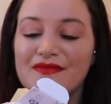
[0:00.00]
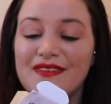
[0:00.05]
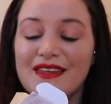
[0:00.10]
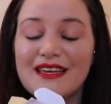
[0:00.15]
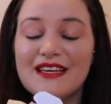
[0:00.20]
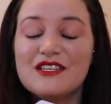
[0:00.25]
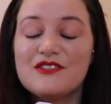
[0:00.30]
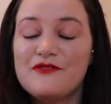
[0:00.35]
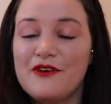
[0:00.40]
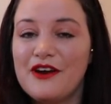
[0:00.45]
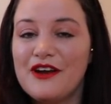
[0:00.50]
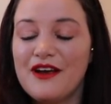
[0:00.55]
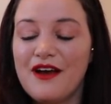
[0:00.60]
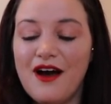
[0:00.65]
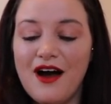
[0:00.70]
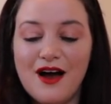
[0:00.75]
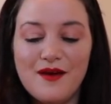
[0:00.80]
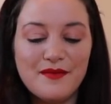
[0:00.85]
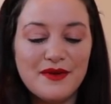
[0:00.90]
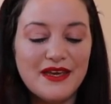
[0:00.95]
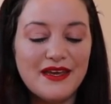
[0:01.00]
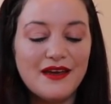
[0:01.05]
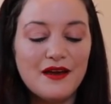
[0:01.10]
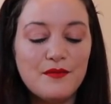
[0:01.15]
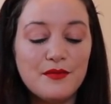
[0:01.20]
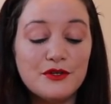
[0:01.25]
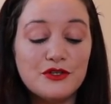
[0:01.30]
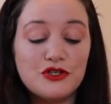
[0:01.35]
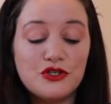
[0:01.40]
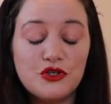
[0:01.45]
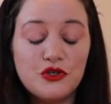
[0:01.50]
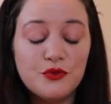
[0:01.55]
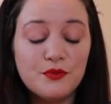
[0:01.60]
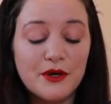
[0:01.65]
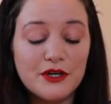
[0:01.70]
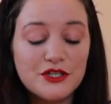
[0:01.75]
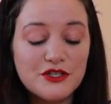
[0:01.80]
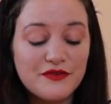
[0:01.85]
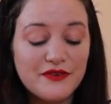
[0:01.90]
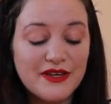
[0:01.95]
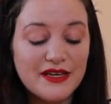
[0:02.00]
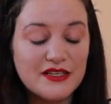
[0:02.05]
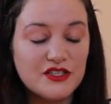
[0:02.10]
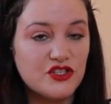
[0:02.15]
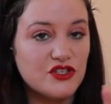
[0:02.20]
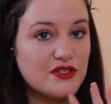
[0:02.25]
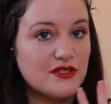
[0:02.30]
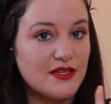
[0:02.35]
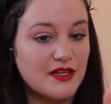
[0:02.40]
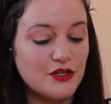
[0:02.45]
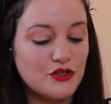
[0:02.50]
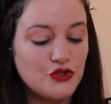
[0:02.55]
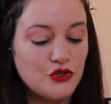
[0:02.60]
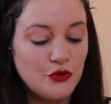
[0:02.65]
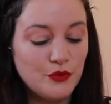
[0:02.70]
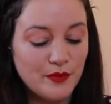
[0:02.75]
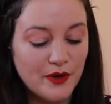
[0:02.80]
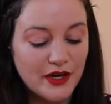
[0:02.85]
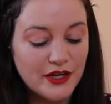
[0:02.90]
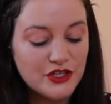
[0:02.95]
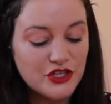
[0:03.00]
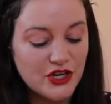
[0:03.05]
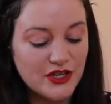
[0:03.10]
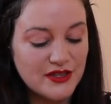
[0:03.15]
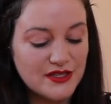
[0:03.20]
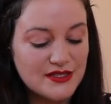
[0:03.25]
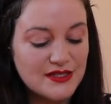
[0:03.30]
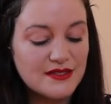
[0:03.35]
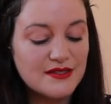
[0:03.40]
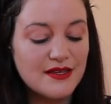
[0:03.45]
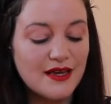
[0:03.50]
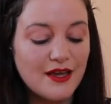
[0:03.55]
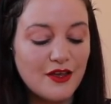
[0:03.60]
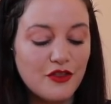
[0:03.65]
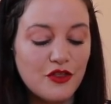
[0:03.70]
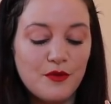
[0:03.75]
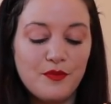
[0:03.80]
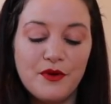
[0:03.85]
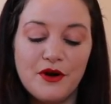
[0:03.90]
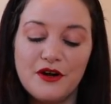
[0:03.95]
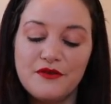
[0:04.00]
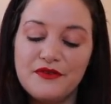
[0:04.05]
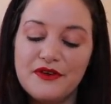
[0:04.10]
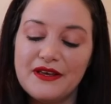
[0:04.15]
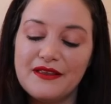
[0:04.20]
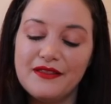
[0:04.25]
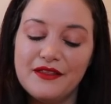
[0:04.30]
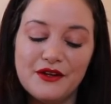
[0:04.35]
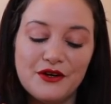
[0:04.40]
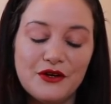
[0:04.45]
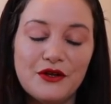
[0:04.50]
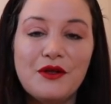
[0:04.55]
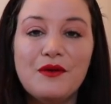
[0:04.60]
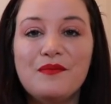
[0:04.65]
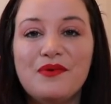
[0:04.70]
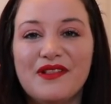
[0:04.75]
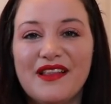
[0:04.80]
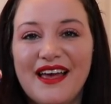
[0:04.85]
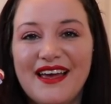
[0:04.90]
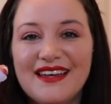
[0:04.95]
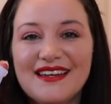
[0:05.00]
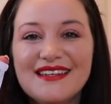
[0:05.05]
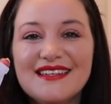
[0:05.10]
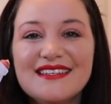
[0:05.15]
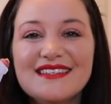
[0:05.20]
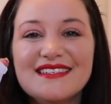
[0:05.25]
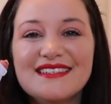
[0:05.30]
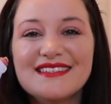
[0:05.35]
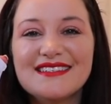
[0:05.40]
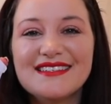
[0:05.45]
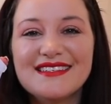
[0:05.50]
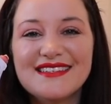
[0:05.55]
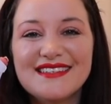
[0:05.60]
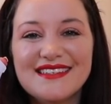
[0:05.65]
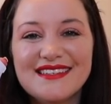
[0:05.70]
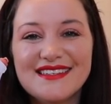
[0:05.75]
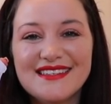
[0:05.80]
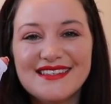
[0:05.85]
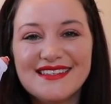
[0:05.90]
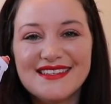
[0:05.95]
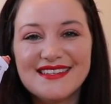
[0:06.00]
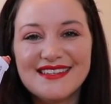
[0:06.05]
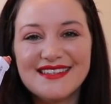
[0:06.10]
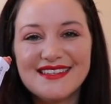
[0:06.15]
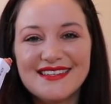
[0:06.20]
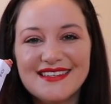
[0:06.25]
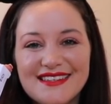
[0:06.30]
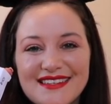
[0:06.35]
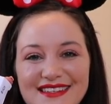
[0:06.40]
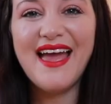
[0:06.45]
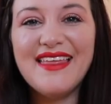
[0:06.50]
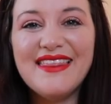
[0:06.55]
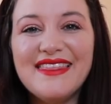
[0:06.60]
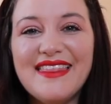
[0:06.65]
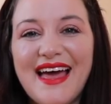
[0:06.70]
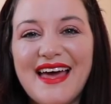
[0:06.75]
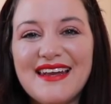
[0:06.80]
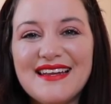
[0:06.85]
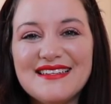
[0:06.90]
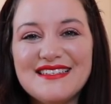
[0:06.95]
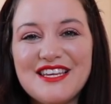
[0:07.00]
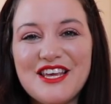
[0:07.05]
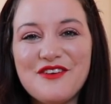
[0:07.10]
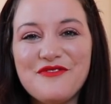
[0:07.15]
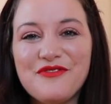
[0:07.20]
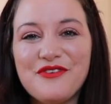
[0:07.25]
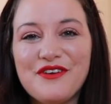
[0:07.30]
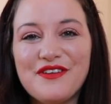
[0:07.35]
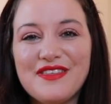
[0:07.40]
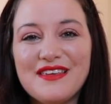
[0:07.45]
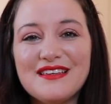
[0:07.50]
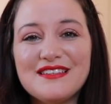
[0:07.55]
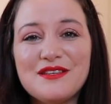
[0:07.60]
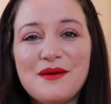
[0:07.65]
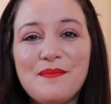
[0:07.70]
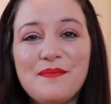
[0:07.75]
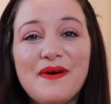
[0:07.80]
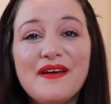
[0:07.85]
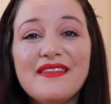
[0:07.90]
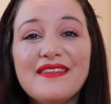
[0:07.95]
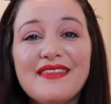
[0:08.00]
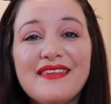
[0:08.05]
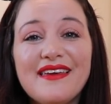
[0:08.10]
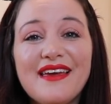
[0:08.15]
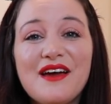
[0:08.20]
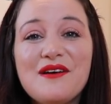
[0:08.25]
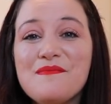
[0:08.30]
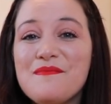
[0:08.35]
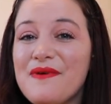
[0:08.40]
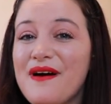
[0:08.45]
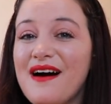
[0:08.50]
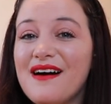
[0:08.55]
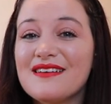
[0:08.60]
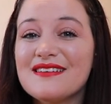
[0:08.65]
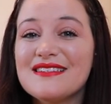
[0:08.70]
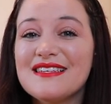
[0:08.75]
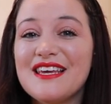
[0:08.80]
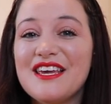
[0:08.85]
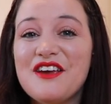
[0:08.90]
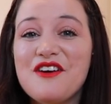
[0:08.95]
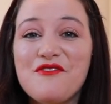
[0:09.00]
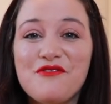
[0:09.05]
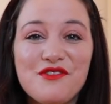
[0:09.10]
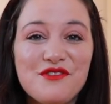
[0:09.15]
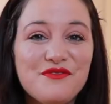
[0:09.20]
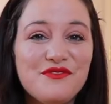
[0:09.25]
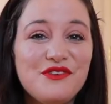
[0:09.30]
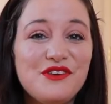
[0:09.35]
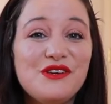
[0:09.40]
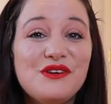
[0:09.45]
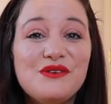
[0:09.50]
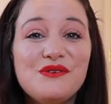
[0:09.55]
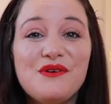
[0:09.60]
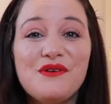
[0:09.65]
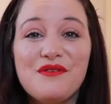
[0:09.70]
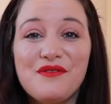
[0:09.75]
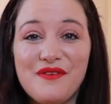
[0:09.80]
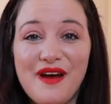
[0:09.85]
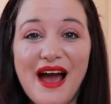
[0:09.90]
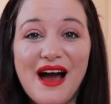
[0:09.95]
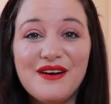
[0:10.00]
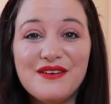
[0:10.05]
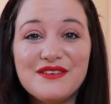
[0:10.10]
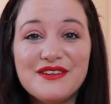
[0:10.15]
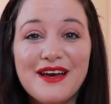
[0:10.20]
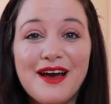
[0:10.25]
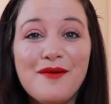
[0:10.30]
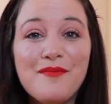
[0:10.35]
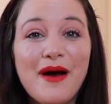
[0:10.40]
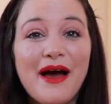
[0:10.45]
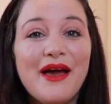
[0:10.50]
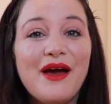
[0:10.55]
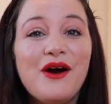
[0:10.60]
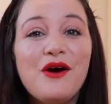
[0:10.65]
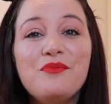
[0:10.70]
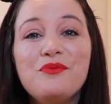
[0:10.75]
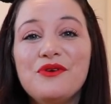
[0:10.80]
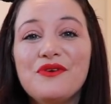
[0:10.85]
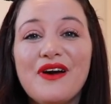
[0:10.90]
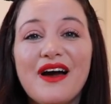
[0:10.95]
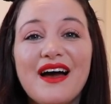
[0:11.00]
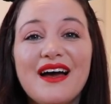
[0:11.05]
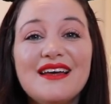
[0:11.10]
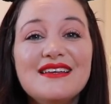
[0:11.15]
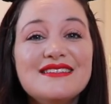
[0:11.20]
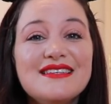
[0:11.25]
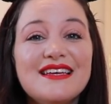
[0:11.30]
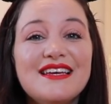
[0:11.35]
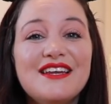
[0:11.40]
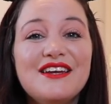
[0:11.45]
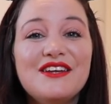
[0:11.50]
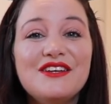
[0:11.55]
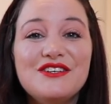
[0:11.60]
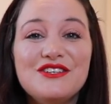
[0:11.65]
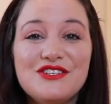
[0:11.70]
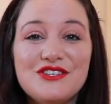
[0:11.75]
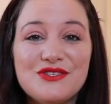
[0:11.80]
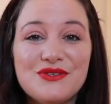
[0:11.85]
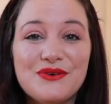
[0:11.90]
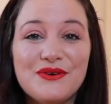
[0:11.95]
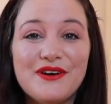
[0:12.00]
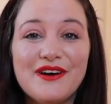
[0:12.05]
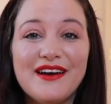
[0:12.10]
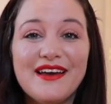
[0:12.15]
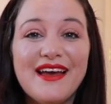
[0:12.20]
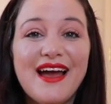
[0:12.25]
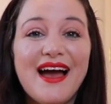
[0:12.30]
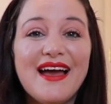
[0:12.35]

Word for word: Like, it's very calming, but too much of it is just like too much. And this is like the perfect little blend. And that is it for this monthly unboxing review roundup. I hope you guys enjoy.